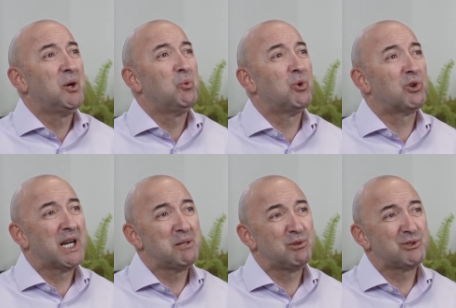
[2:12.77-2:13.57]
were
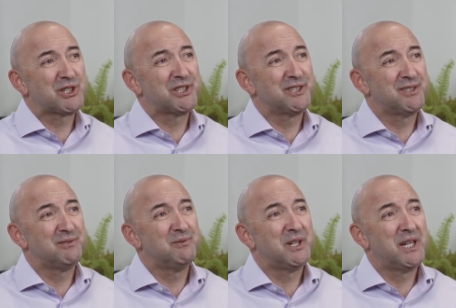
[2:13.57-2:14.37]
able to
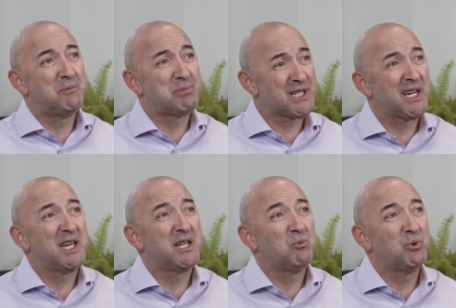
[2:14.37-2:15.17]
obtain